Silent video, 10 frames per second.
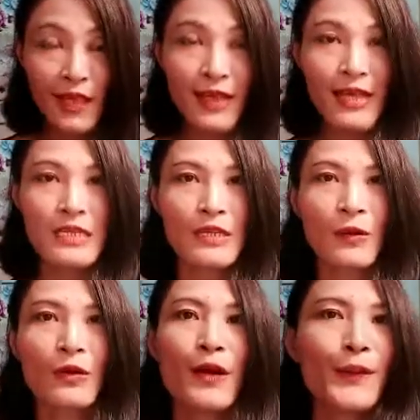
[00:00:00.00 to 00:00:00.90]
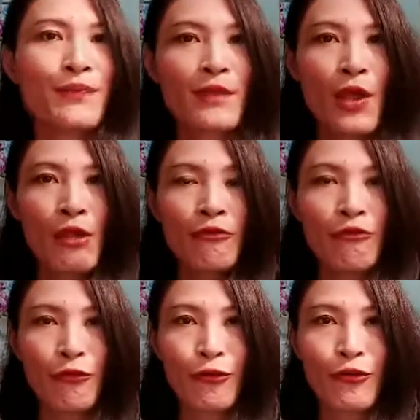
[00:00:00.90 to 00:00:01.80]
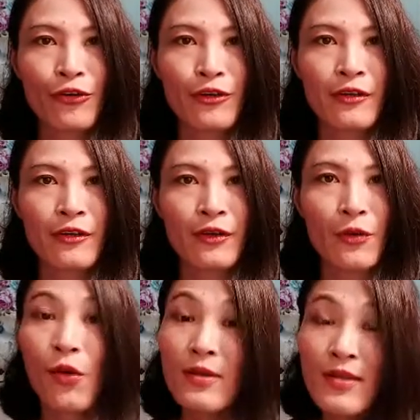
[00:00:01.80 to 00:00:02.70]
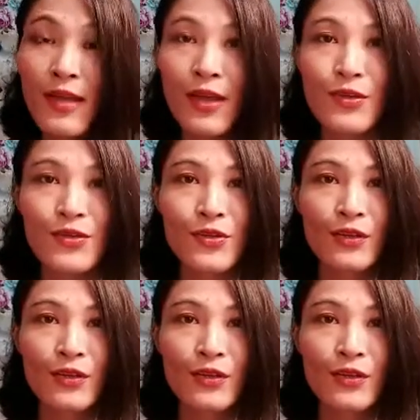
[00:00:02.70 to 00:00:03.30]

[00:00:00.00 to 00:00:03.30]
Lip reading: Yeah, so for one-stage